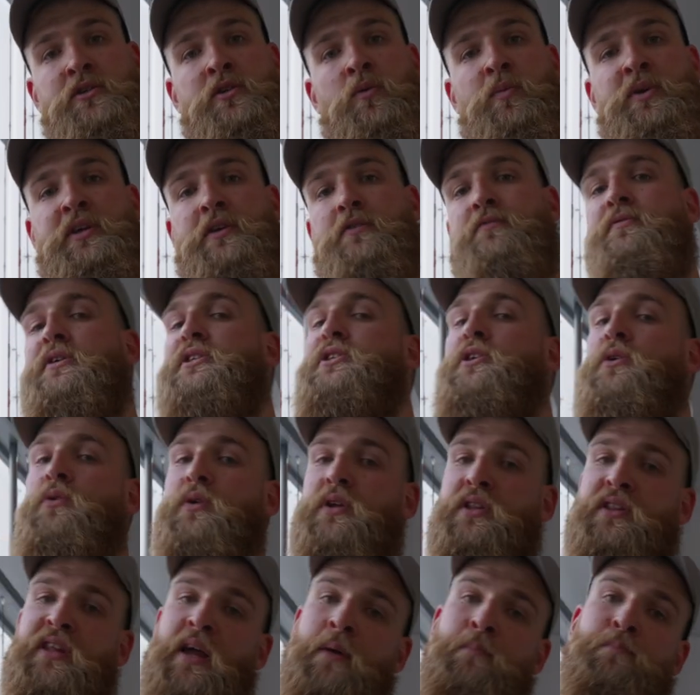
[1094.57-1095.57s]
So when you're fishing
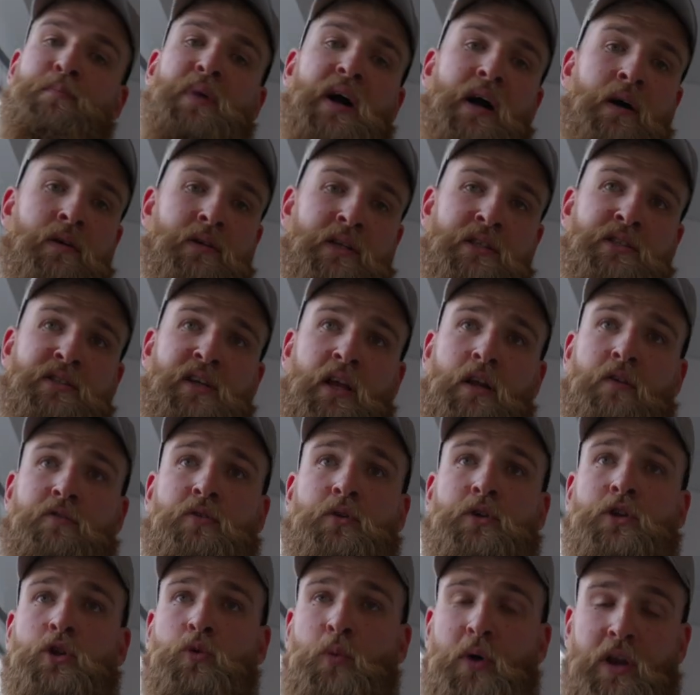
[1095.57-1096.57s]
with 10 pound instead of
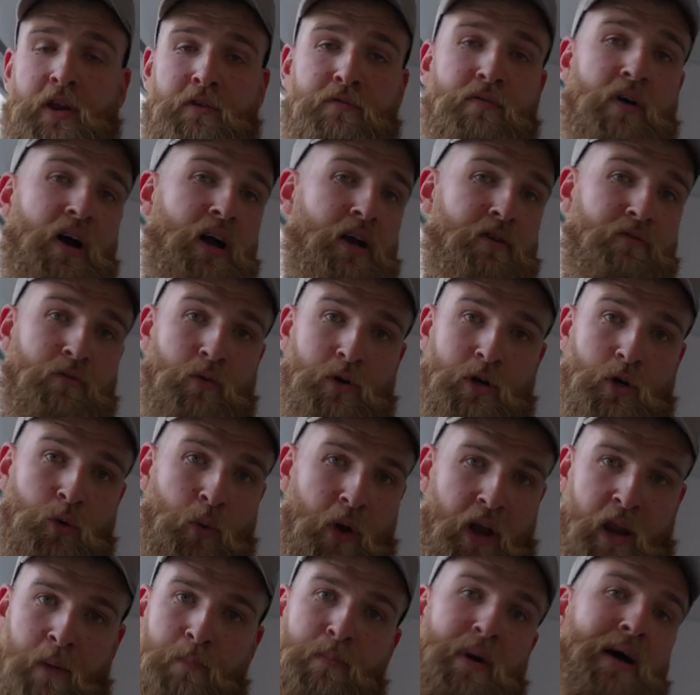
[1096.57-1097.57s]
your 25 or
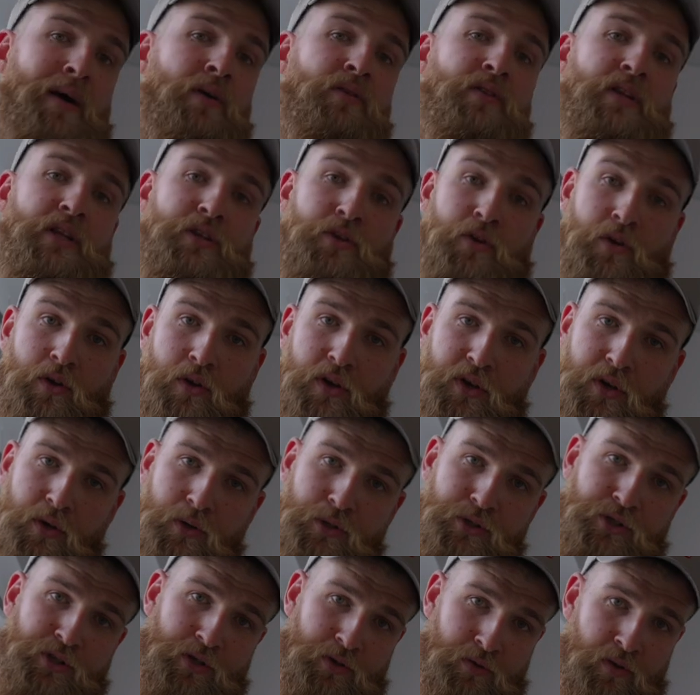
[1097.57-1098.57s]
20 pound that you're
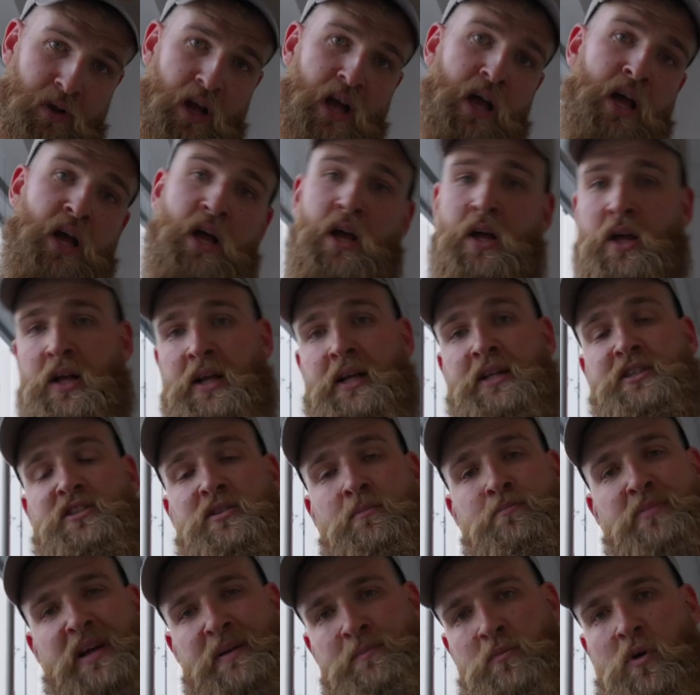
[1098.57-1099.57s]
used to, it's
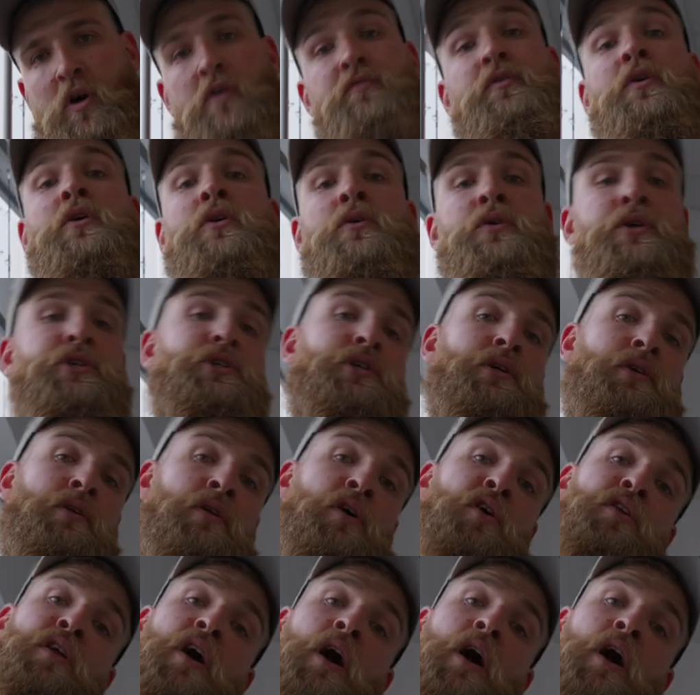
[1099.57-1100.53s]
a bit more of a cushion on